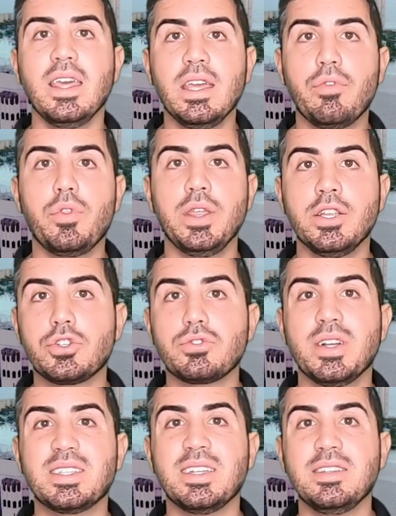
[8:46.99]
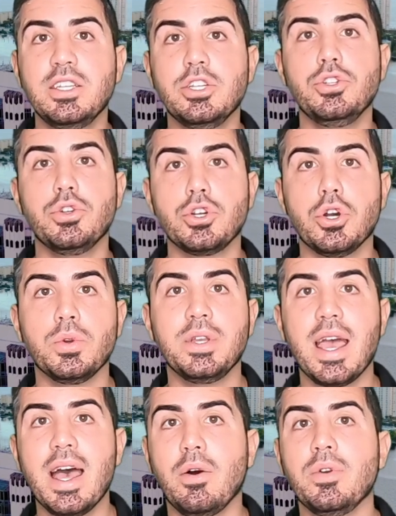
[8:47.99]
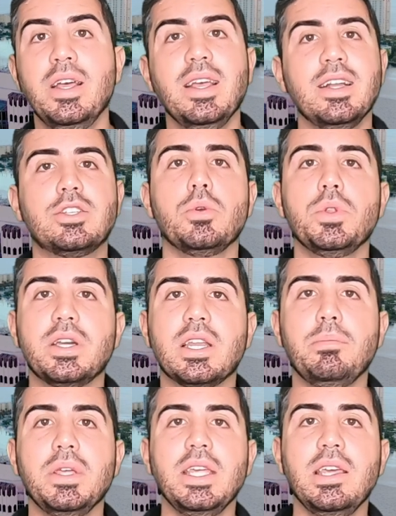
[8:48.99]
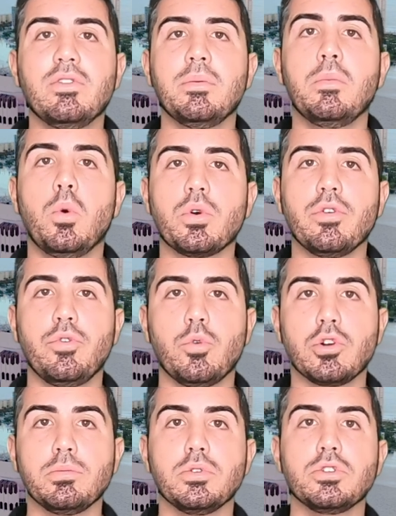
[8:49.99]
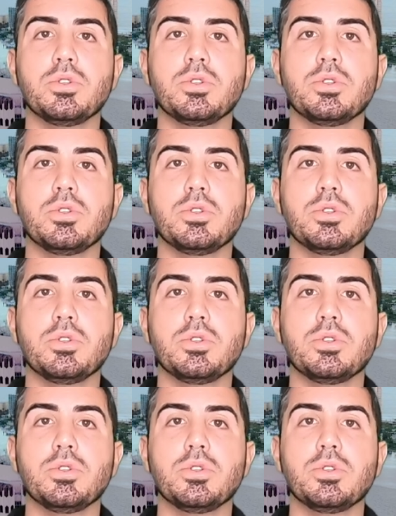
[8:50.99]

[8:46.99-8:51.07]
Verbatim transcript: If interest rates continue to go down, it's only going to be even more affordable.